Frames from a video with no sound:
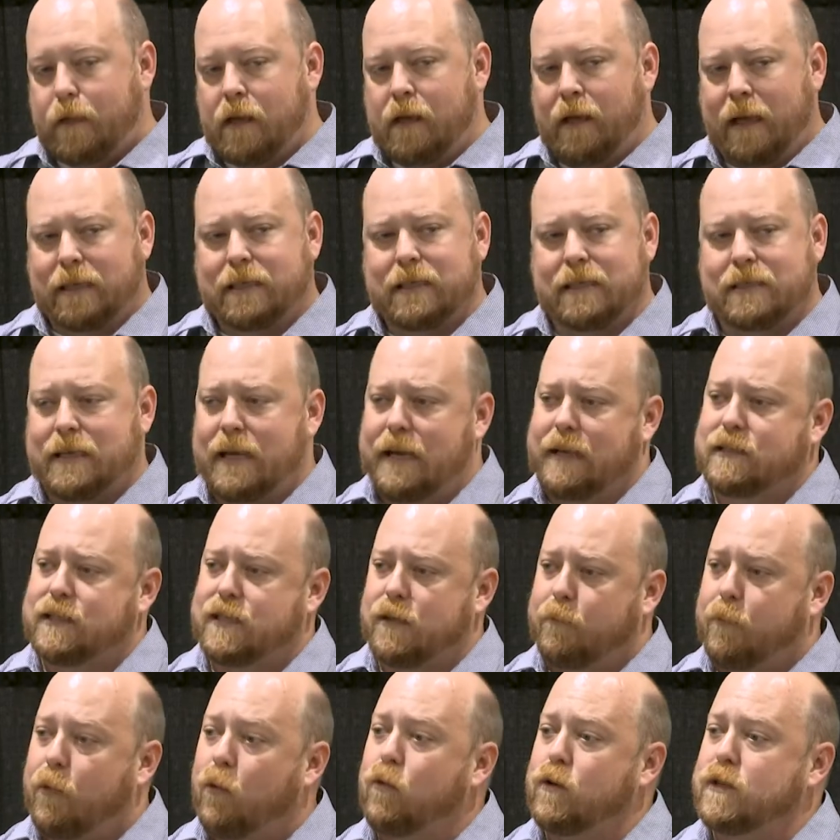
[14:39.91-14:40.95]
like I said,
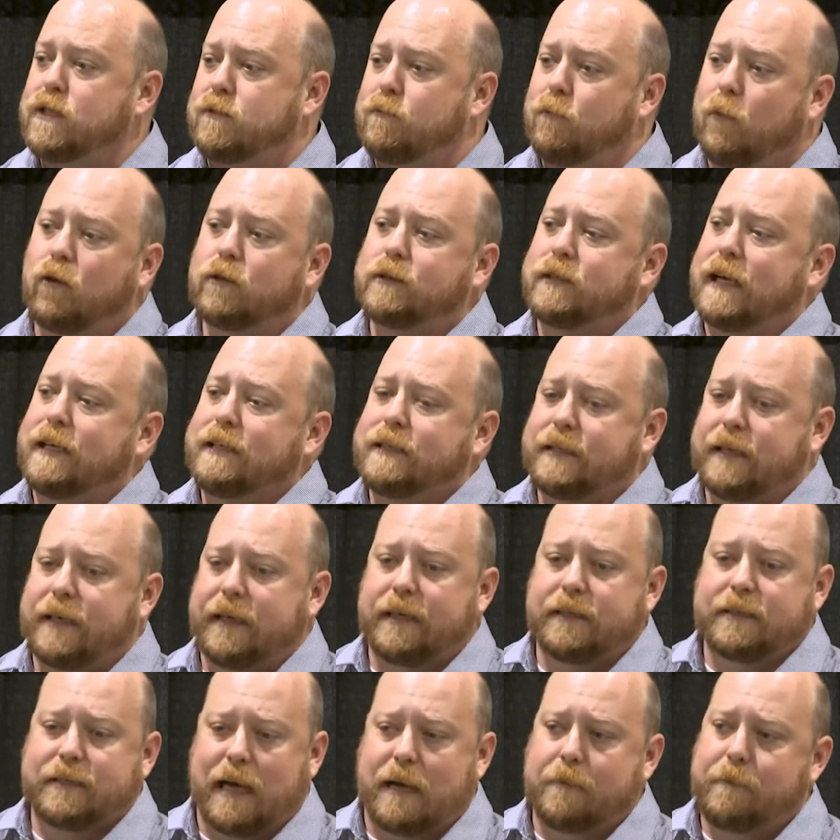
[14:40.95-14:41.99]
supports
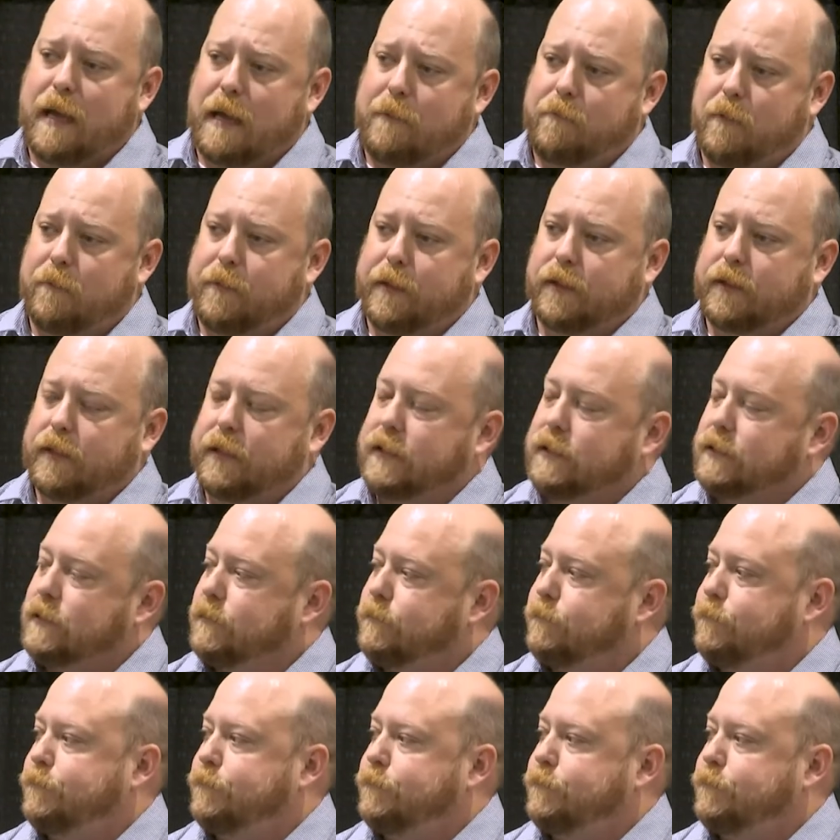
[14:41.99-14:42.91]
multi-tenant type capabilities.